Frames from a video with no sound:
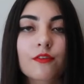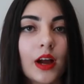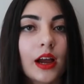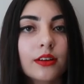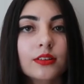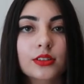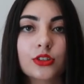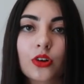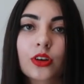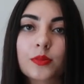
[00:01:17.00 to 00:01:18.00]
files
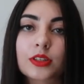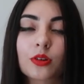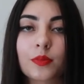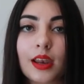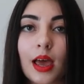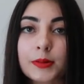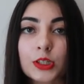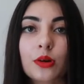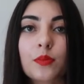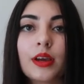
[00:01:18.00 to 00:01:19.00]
and documents on my
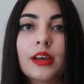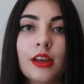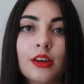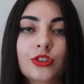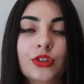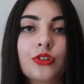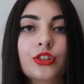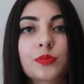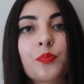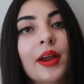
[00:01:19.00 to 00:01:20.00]
laptop, so
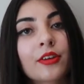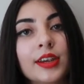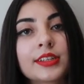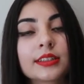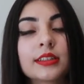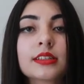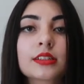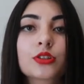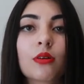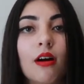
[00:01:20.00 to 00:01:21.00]
just migrating these
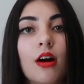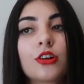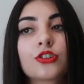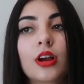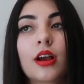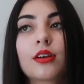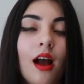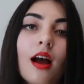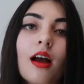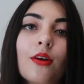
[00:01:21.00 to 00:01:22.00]
into a hard drive.
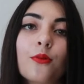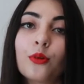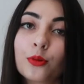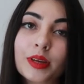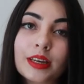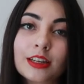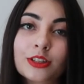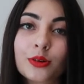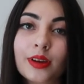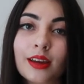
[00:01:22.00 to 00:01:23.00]
I will be
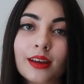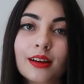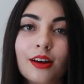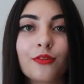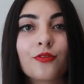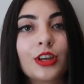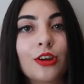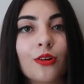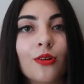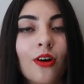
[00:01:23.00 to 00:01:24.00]
doing a
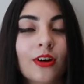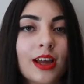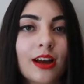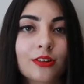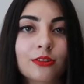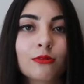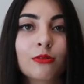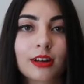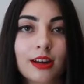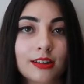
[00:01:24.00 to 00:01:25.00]
video on how to
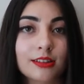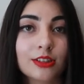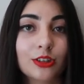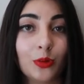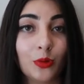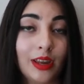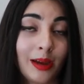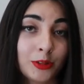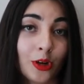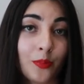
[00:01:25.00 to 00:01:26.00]
organize your
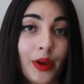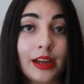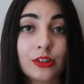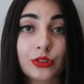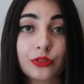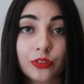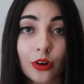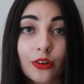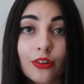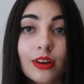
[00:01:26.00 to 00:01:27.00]
laptop and your
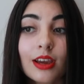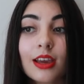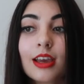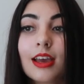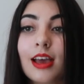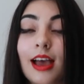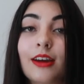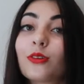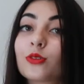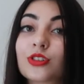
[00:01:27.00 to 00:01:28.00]
phone
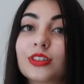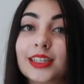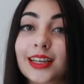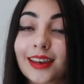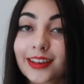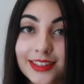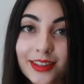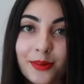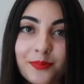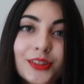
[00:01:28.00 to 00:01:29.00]
and also declutter
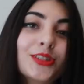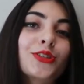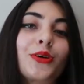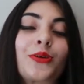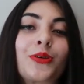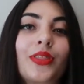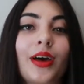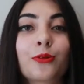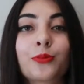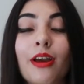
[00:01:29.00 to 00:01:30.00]
them, so
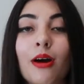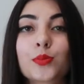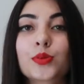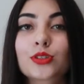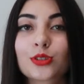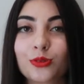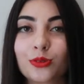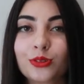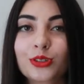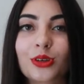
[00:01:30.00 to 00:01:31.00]
that'll be up
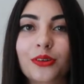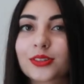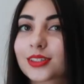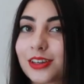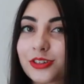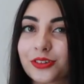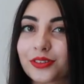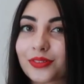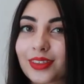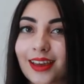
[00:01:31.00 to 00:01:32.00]
soon, so stay
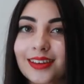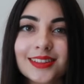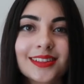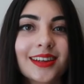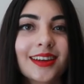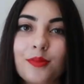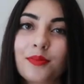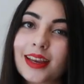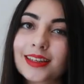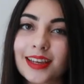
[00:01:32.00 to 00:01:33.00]
tuned for that.
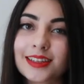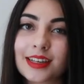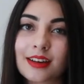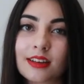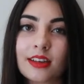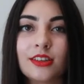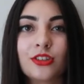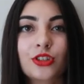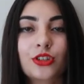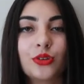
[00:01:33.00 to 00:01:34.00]
My next idea
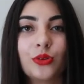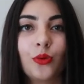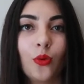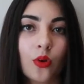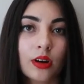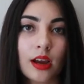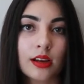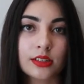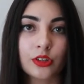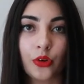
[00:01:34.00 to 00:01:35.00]
is to
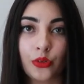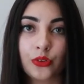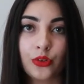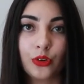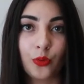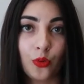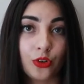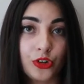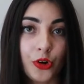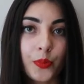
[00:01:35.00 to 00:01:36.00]
organize and go through your
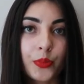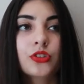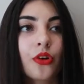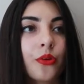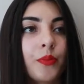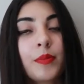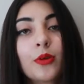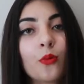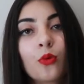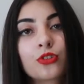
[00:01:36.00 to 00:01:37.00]
wardrobe. So maybe
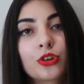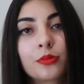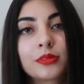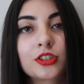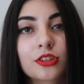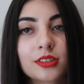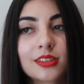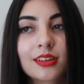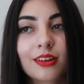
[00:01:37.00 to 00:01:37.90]
your wardrobe is just